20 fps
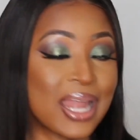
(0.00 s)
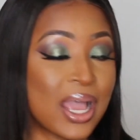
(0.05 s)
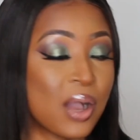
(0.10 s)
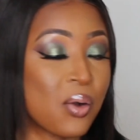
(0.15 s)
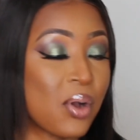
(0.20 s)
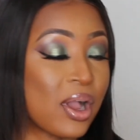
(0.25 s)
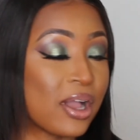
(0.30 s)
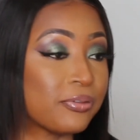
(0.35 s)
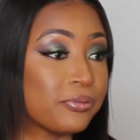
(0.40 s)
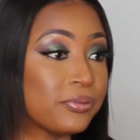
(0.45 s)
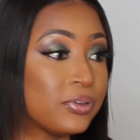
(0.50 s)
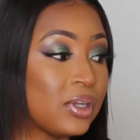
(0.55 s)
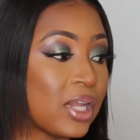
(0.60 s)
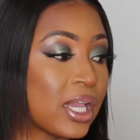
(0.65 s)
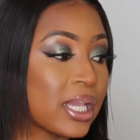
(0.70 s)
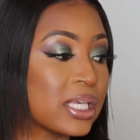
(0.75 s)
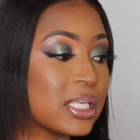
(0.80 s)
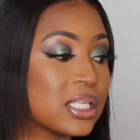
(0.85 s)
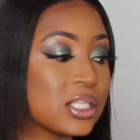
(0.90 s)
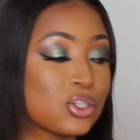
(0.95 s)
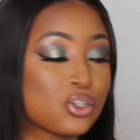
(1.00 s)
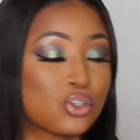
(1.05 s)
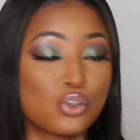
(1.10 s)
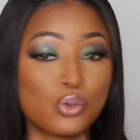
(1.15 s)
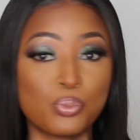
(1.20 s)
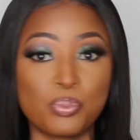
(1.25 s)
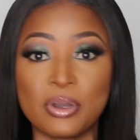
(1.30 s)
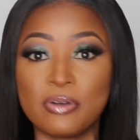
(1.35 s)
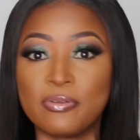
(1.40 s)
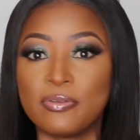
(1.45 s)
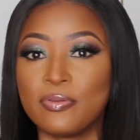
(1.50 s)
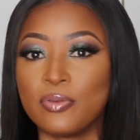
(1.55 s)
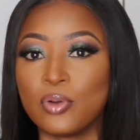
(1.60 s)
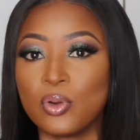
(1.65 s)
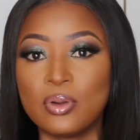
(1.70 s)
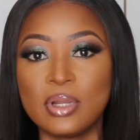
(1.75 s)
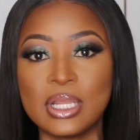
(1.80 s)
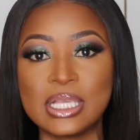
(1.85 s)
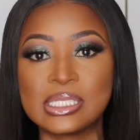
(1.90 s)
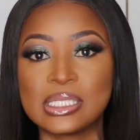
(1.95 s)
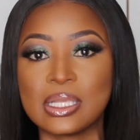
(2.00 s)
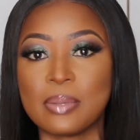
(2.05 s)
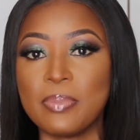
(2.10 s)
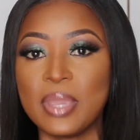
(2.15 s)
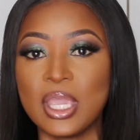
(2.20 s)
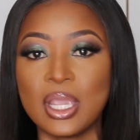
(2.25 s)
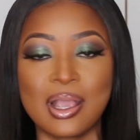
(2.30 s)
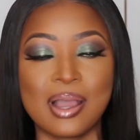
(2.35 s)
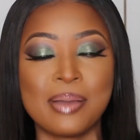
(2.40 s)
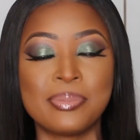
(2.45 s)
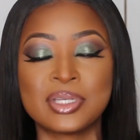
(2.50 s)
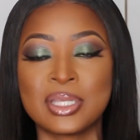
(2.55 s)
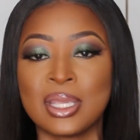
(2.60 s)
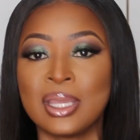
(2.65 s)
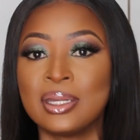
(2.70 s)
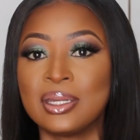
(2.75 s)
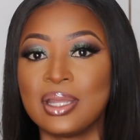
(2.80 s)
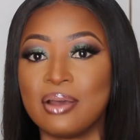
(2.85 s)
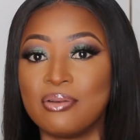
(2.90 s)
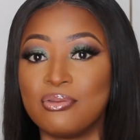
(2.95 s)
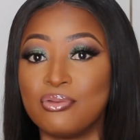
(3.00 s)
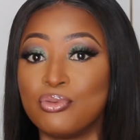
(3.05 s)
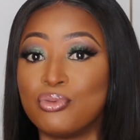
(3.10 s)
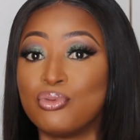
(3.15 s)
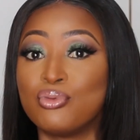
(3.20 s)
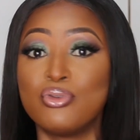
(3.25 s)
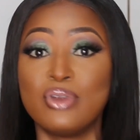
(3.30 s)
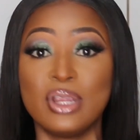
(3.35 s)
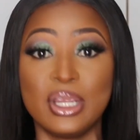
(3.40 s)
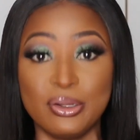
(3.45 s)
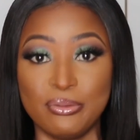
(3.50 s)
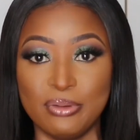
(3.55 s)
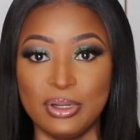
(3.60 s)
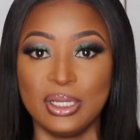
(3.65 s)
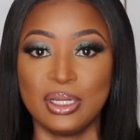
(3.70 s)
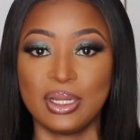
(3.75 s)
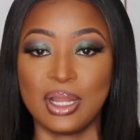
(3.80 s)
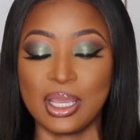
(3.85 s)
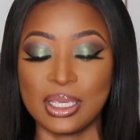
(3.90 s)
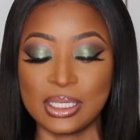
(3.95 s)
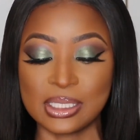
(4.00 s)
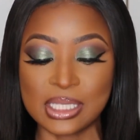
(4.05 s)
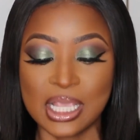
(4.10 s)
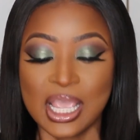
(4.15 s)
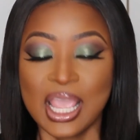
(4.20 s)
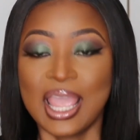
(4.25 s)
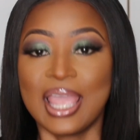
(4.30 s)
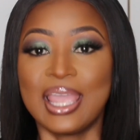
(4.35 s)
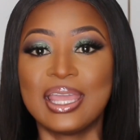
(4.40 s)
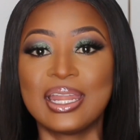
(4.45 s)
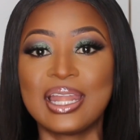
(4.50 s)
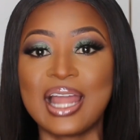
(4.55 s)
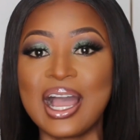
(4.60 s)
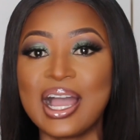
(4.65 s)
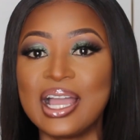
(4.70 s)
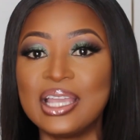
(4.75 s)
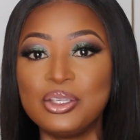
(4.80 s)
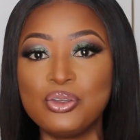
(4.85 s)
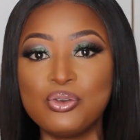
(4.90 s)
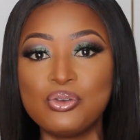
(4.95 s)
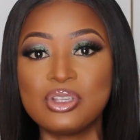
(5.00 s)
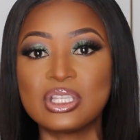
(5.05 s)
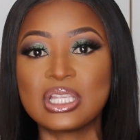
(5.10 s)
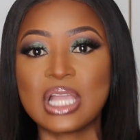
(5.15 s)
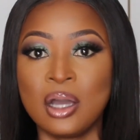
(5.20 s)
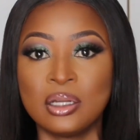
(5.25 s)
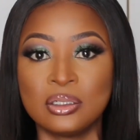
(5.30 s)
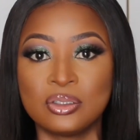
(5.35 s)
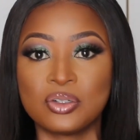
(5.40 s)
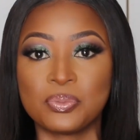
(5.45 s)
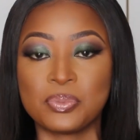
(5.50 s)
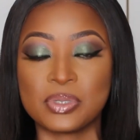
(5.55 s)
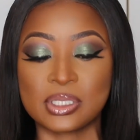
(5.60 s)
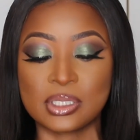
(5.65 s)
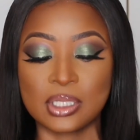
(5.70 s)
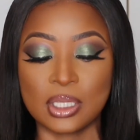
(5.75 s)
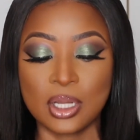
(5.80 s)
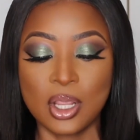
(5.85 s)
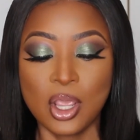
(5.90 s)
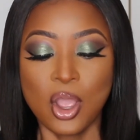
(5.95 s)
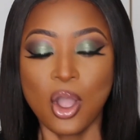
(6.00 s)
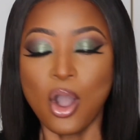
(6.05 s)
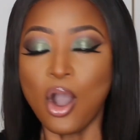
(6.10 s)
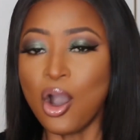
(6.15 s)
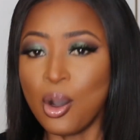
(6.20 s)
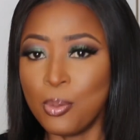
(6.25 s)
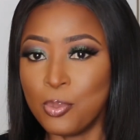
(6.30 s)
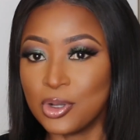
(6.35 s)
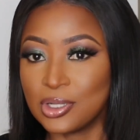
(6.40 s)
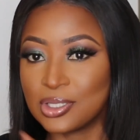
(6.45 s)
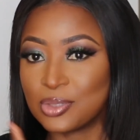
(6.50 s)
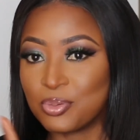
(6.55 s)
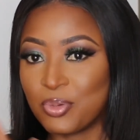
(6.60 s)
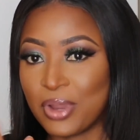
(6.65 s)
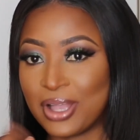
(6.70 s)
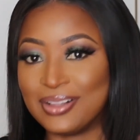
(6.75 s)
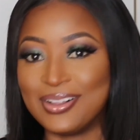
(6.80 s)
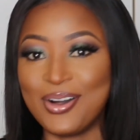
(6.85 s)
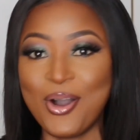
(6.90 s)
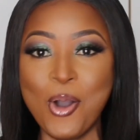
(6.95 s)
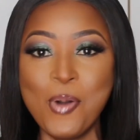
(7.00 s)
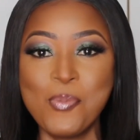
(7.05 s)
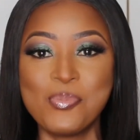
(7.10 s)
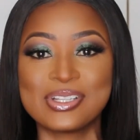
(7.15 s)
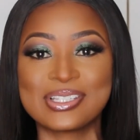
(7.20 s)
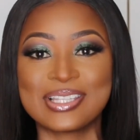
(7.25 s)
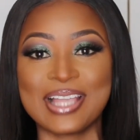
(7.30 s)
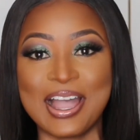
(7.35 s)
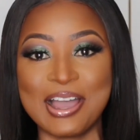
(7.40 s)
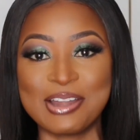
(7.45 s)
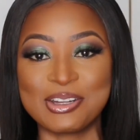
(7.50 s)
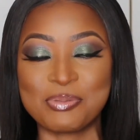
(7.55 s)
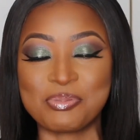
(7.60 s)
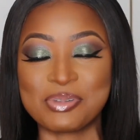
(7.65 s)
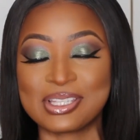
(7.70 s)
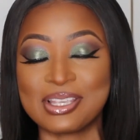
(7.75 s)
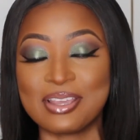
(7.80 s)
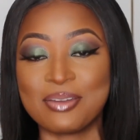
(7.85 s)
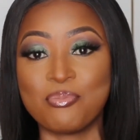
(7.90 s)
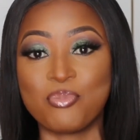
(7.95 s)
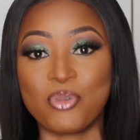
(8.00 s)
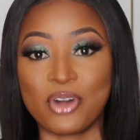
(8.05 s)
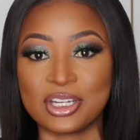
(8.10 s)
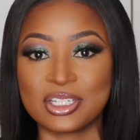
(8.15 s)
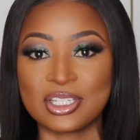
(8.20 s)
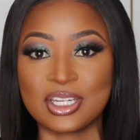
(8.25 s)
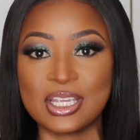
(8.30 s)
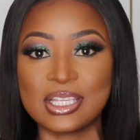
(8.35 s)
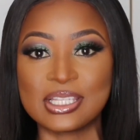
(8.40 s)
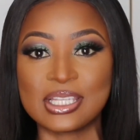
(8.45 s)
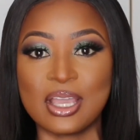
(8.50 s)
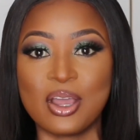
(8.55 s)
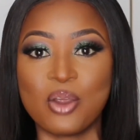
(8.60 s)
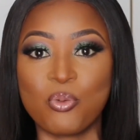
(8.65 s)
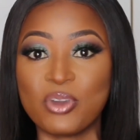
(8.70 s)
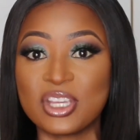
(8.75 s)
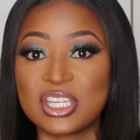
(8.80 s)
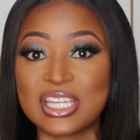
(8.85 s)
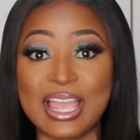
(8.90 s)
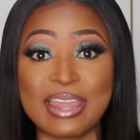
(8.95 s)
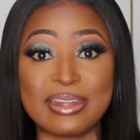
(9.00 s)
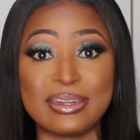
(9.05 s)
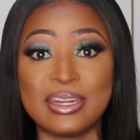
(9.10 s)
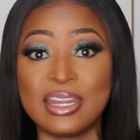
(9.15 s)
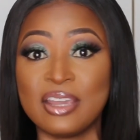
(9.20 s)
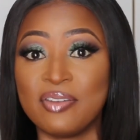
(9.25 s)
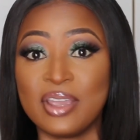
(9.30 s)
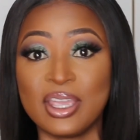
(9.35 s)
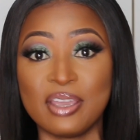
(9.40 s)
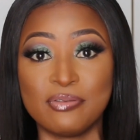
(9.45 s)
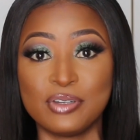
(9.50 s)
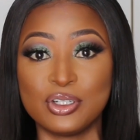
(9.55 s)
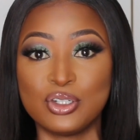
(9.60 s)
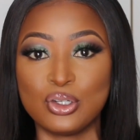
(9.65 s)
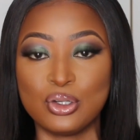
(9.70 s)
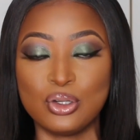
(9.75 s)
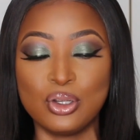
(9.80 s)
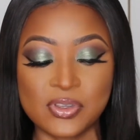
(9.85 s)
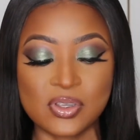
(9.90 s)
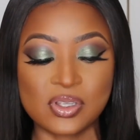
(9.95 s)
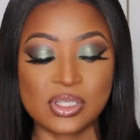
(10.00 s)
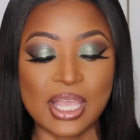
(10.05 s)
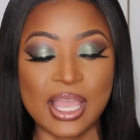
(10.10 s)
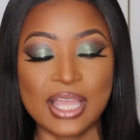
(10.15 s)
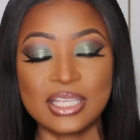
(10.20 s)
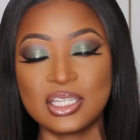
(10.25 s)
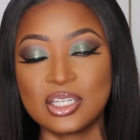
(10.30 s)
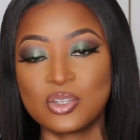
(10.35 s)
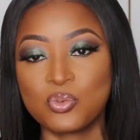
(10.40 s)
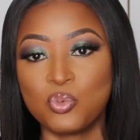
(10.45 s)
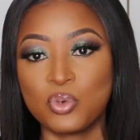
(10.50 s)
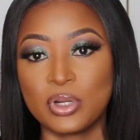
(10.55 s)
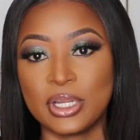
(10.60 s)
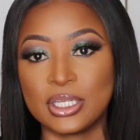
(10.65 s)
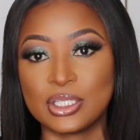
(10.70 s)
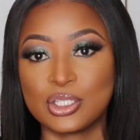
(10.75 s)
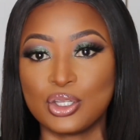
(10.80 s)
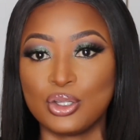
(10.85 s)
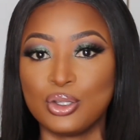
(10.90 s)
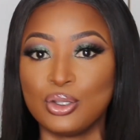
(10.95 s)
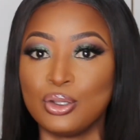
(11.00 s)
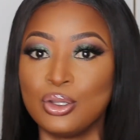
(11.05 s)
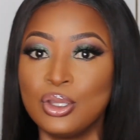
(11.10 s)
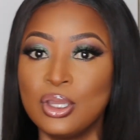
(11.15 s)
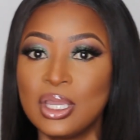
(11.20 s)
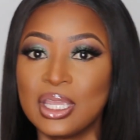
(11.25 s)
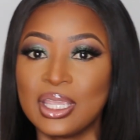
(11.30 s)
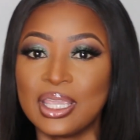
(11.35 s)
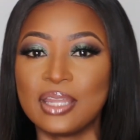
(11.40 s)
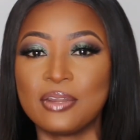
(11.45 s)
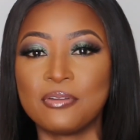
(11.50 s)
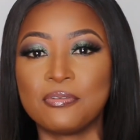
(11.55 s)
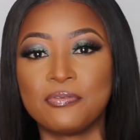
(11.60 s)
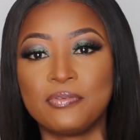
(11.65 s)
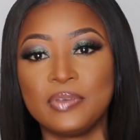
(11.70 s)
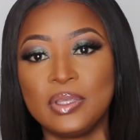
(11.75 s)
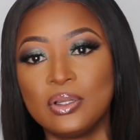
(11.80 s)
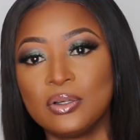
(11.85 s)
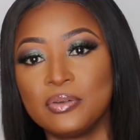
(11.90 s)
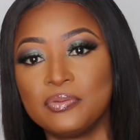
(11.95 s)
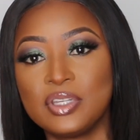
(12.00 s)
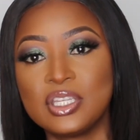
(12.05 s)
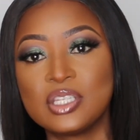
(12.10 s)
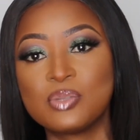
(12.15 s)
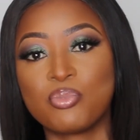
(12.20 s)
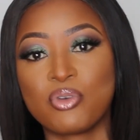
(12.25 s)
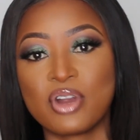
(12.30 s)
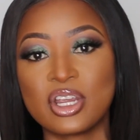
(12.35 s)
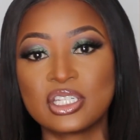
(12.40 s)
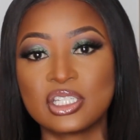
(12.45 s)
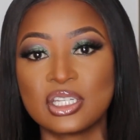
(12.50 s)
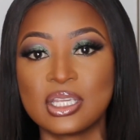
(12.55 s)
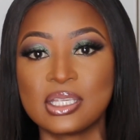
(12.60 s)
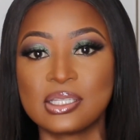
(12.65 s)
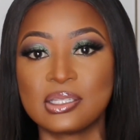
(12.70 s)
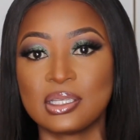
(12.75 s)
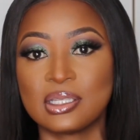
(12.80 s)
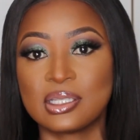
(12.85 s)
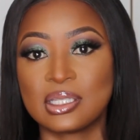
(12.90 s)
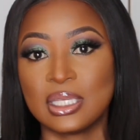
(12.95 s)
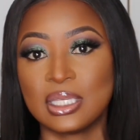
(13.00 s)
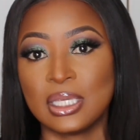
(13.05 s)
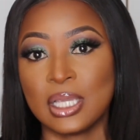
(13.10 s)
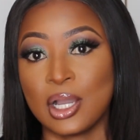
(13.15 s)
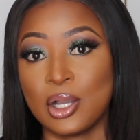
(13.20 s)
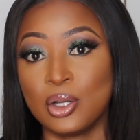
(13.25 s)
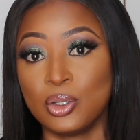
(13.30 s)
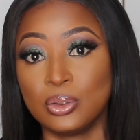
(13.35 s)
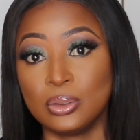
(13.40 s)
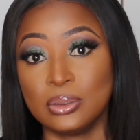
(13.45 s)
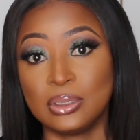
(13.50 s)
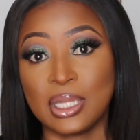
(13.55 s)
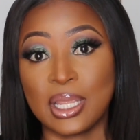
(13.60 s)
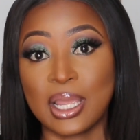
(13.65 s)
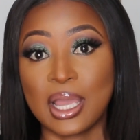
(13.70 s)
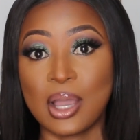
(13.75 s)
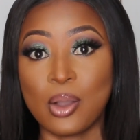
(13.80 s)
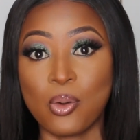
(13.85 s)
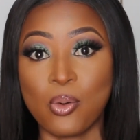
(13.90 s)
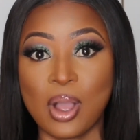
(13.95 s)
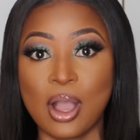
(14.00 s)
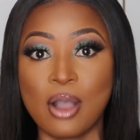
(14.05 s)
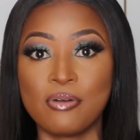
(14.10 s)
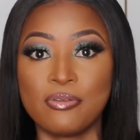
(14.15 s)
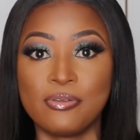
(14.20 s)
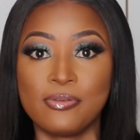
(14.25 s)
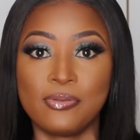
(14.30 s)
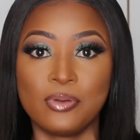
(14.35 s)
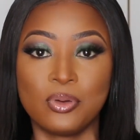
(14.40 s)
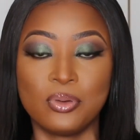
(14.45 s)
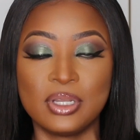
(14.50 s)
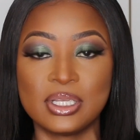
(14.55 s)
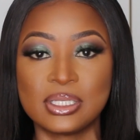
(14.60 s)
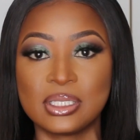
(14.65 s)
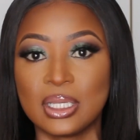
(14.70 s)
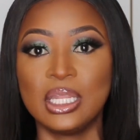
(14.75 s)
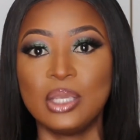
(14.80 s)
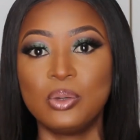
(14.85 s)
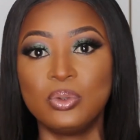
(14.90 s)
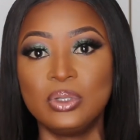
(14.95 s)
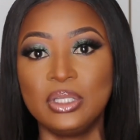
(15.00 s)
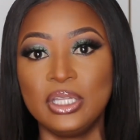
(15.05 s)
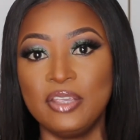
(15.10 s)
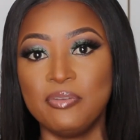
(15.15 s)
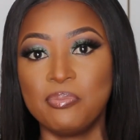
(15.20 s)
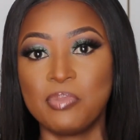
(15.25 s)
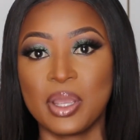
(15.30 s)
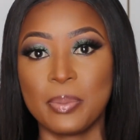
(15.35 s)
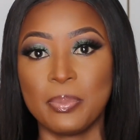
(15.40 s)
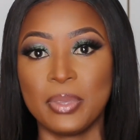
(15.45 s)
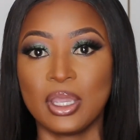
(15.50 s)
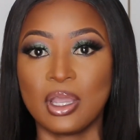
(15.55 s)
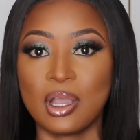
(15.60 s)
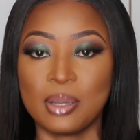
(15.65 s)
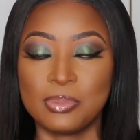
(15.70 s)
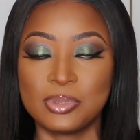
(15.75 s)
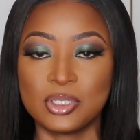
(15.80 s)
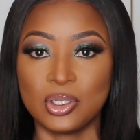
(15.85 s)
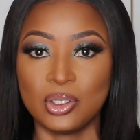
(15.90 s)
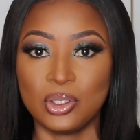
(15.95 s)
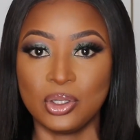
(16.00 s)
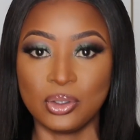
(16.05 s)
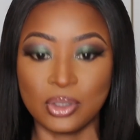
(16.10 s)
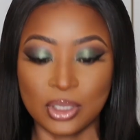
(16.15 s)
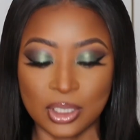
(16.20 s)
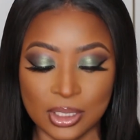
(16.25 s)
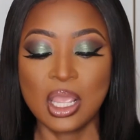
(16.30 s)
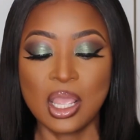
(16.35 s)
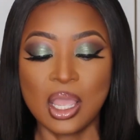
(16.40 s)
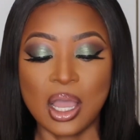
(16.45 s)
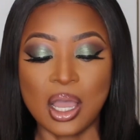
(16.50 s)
Now I feel like it's super flawless. The makeup turned out really nice, and I use 100%, almost 100% brushes, which I'd never ever do, because I just wanted to get a feel of these brushes and see how good they are or how flawless they will leave my makeup to look.